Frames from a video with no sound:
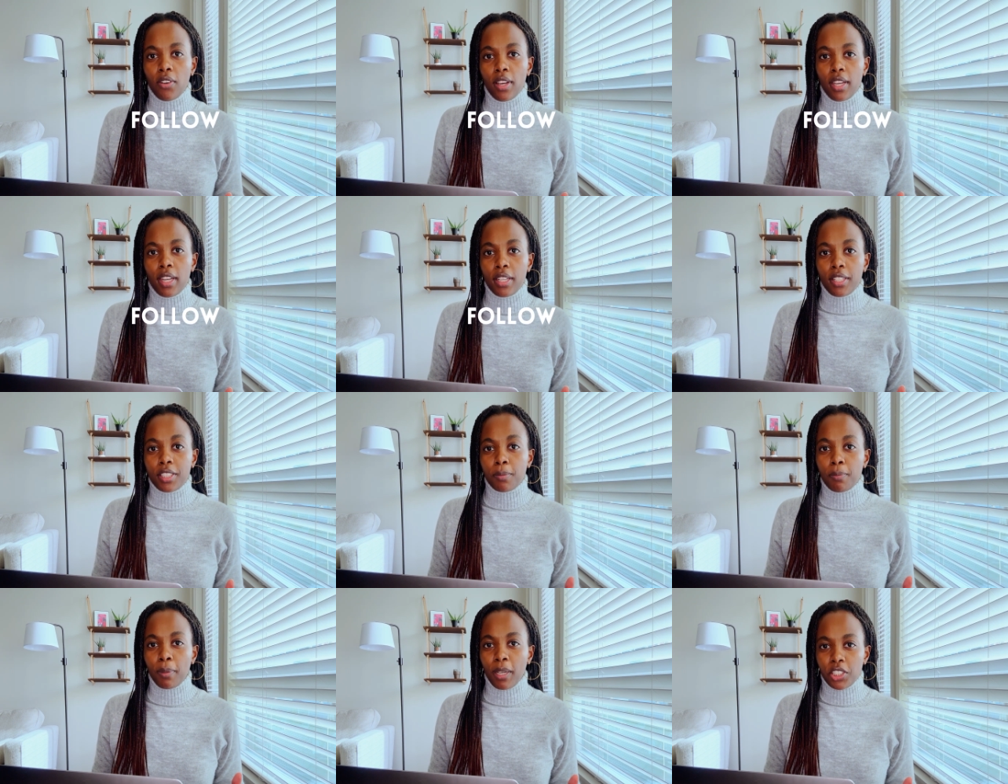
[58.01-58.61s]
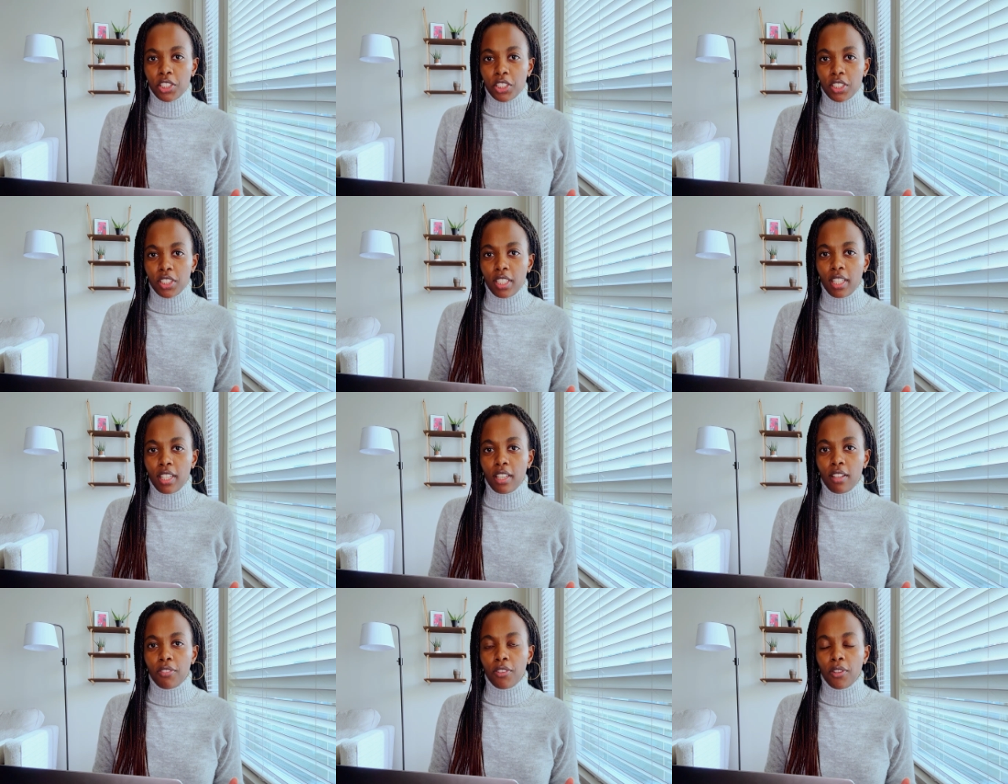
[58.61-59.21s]
and
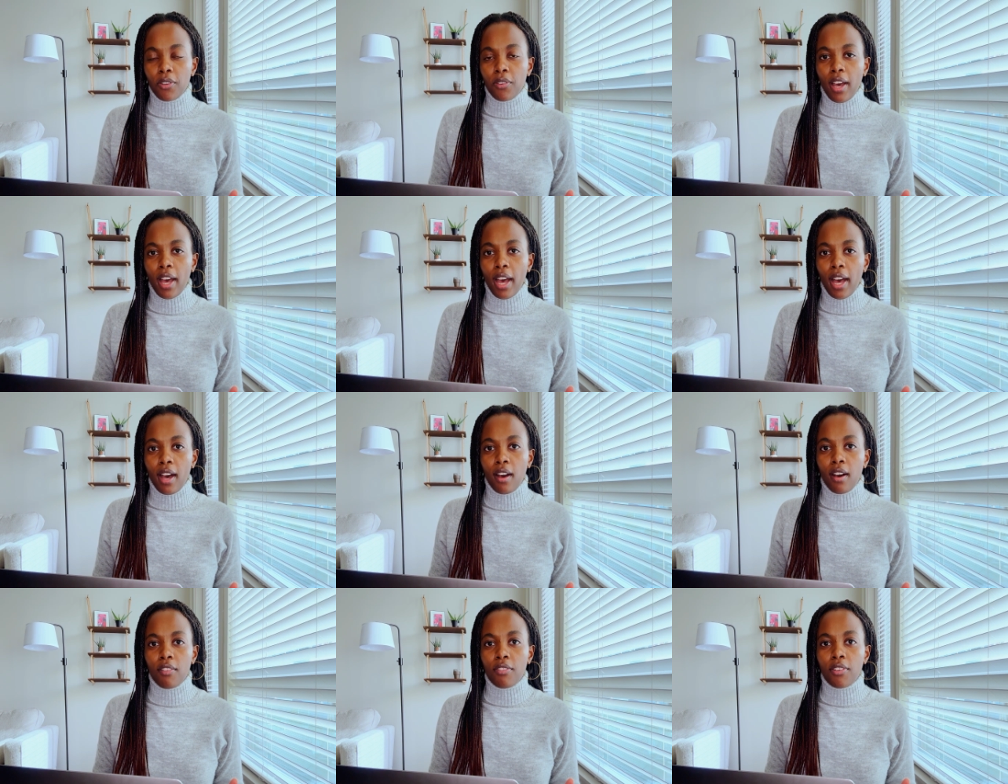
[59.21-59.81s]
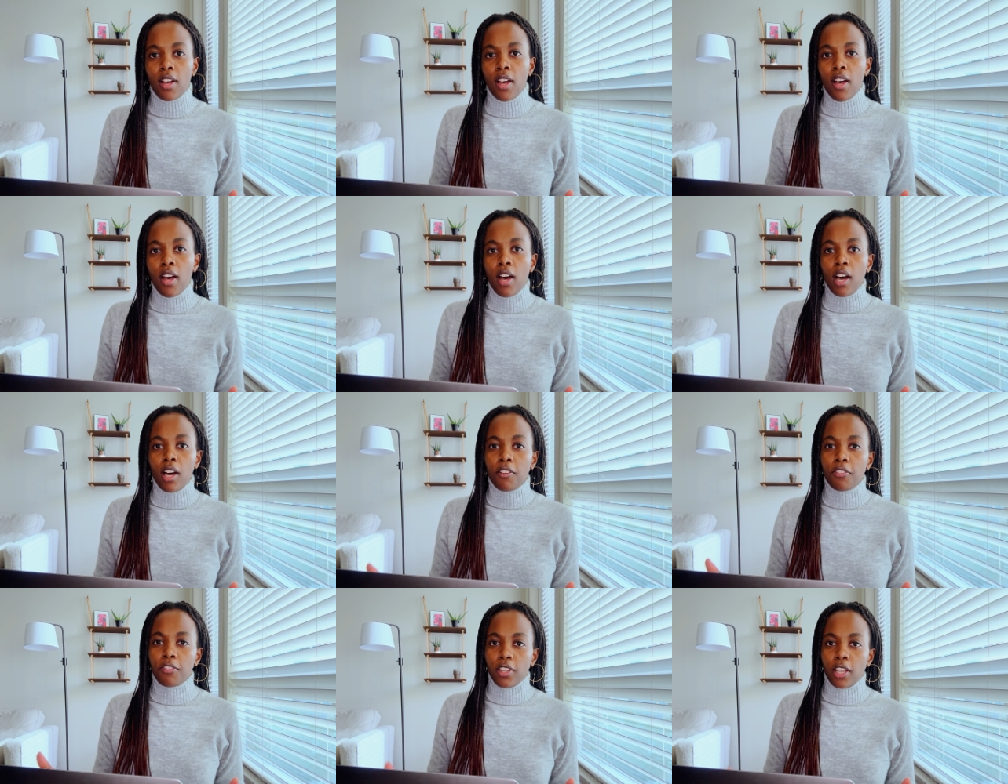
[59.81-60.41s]
especially if you have
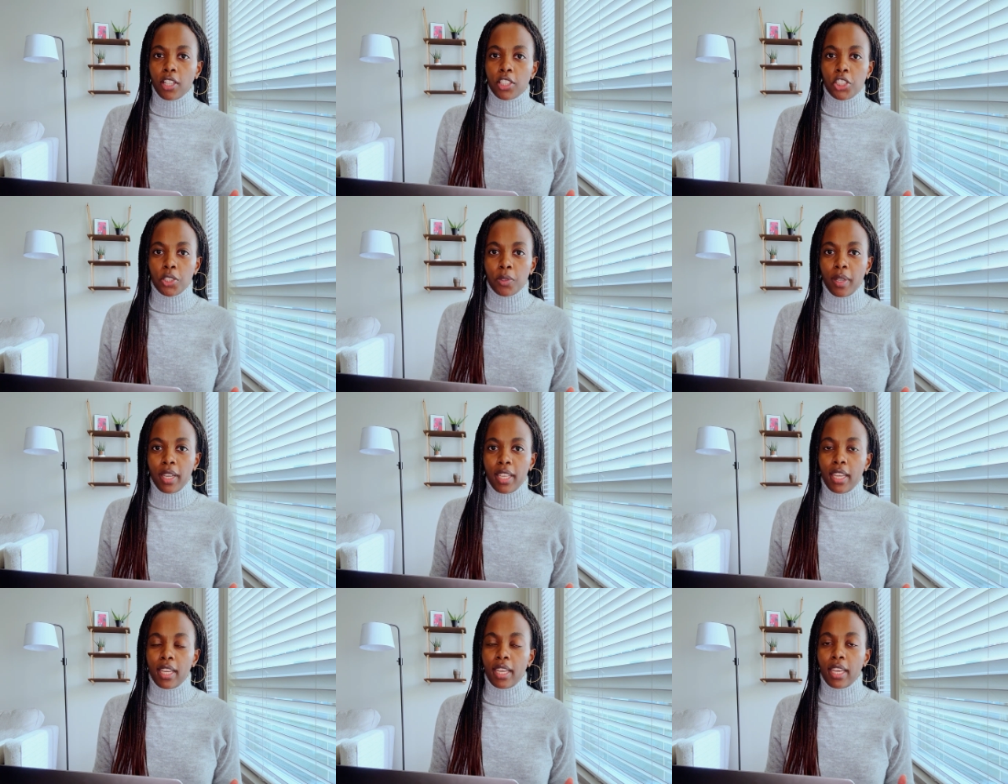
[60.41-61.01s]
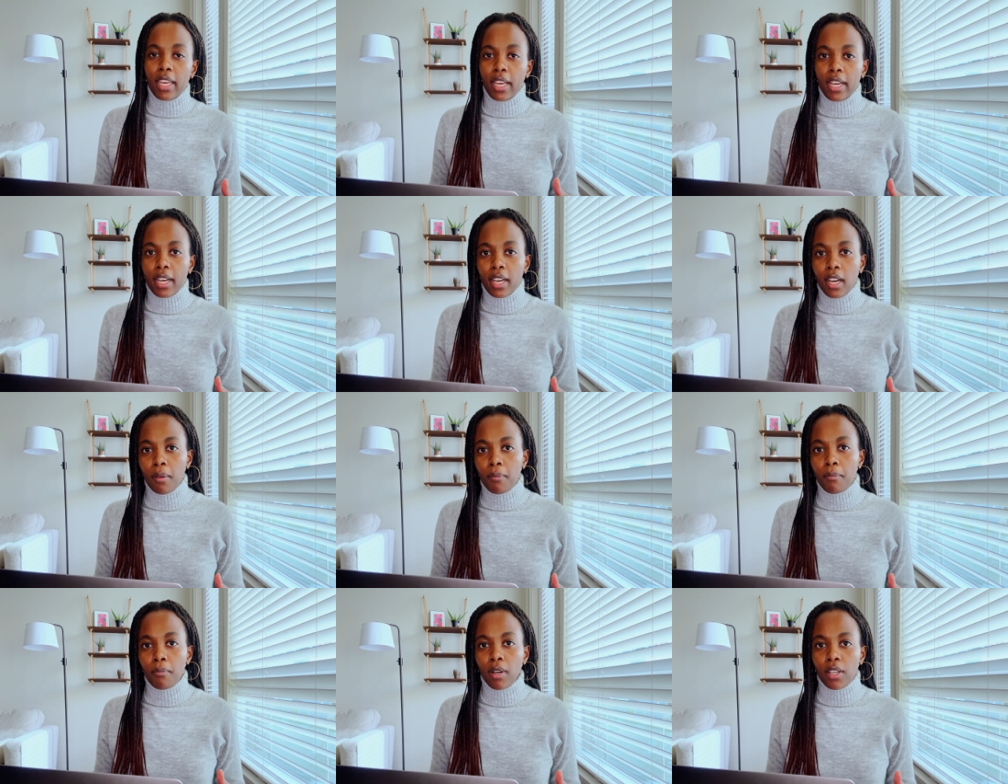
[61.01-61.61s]
a fluctuating
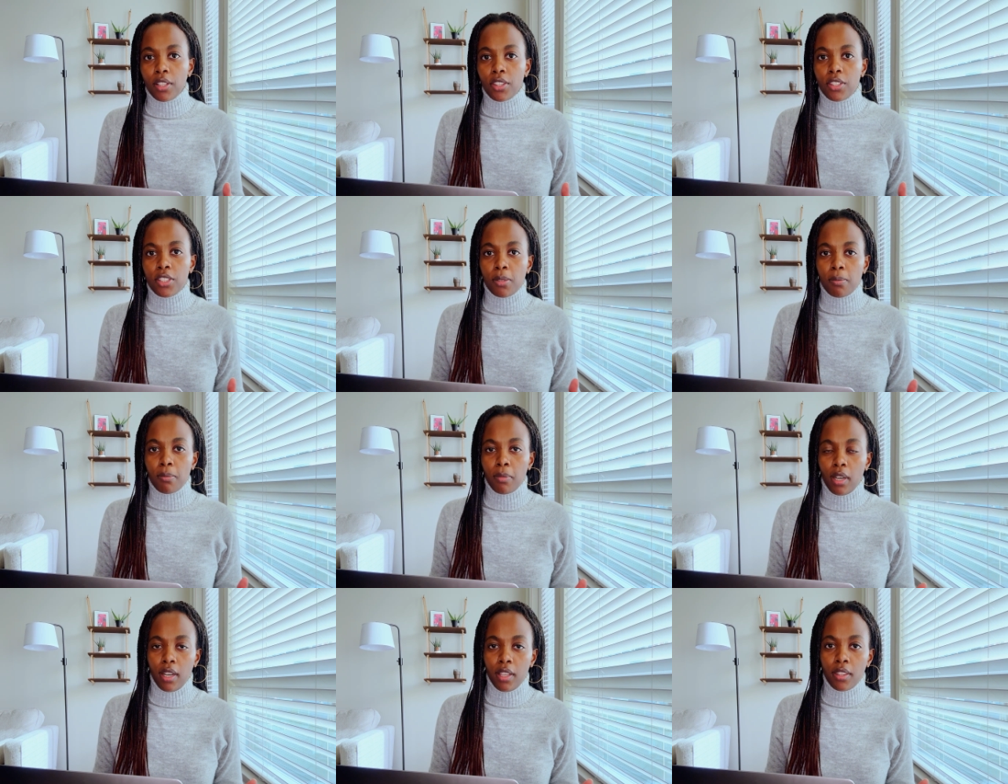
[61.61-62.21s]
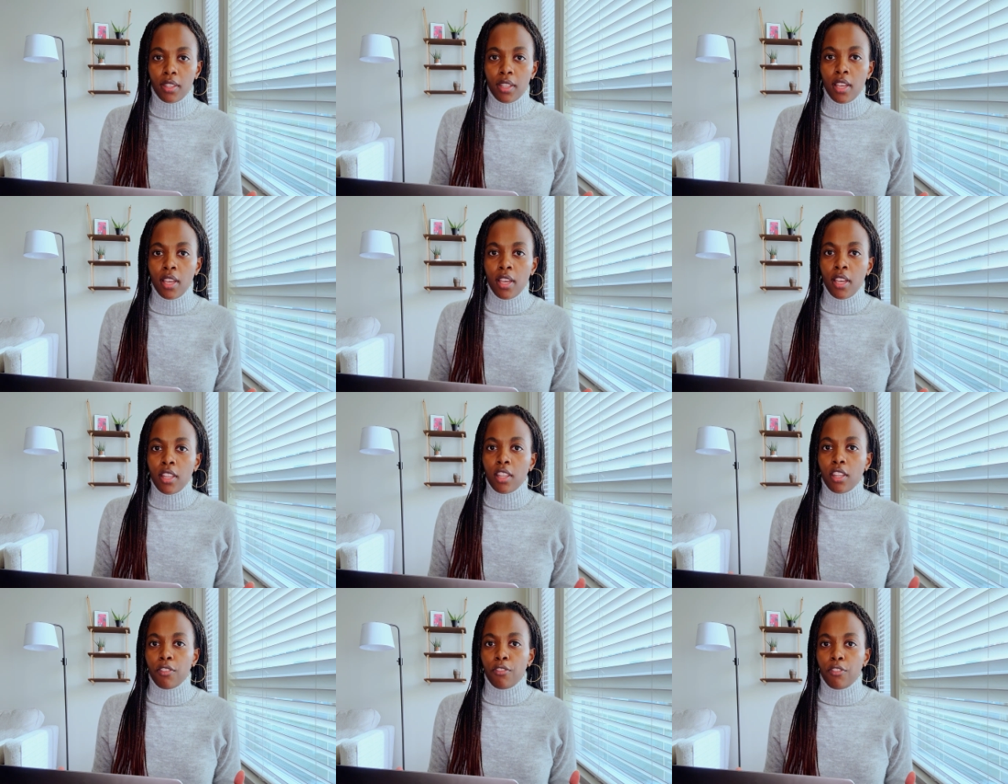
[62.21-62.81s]
income month to month,
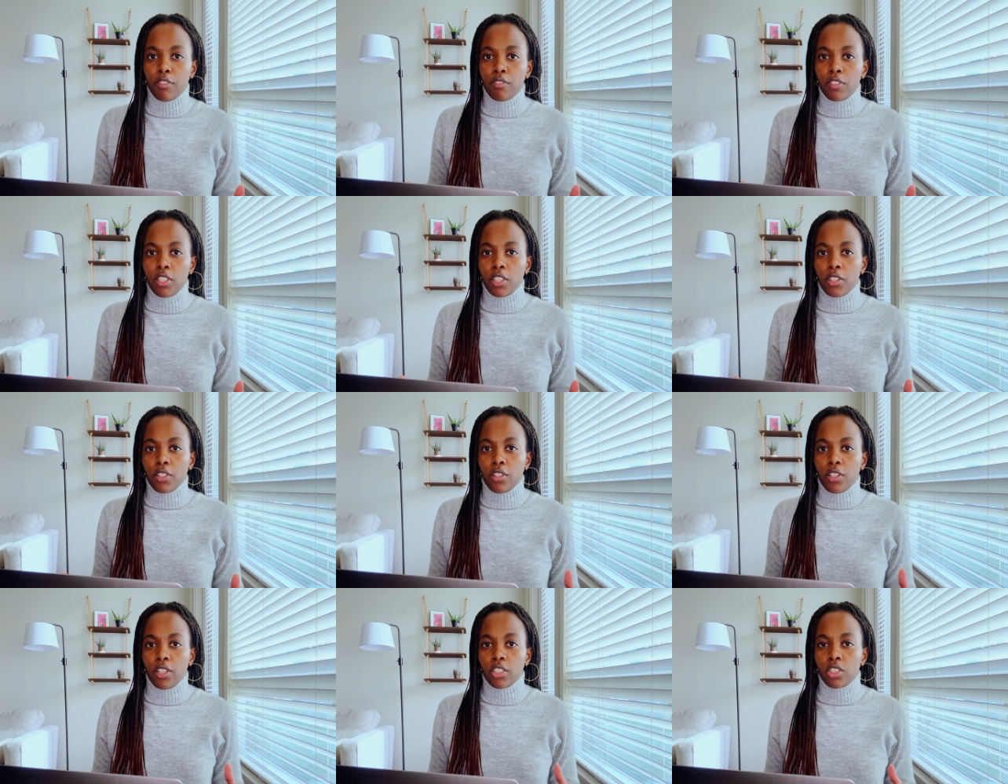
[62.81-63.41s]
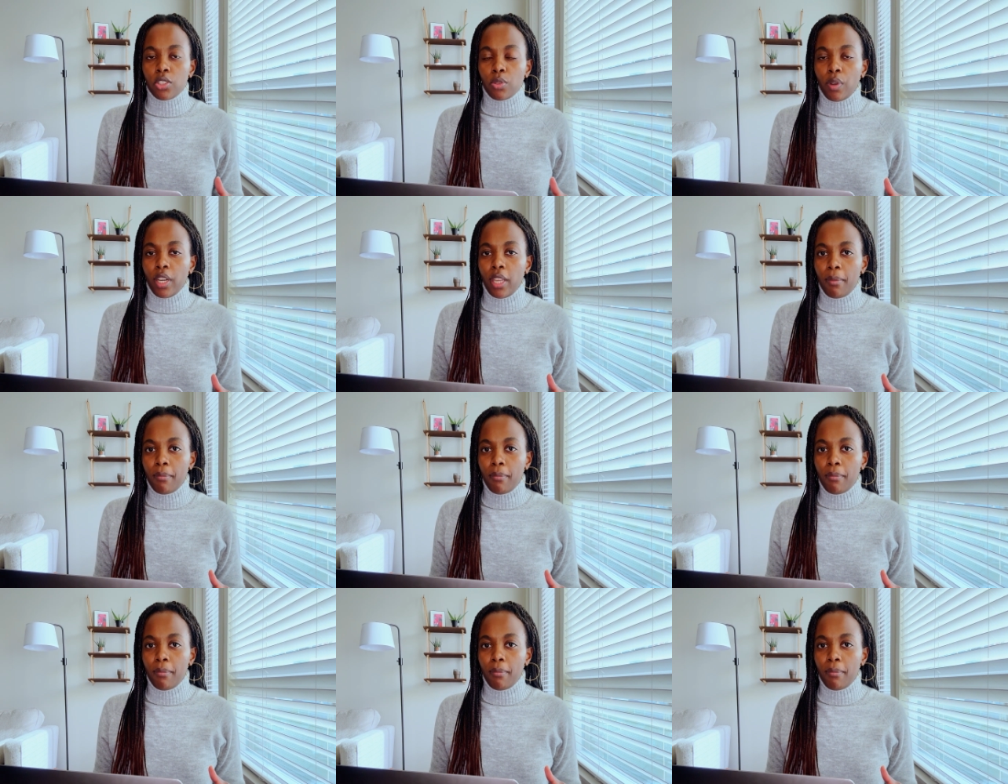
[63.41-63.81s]
the fifty thirty twenty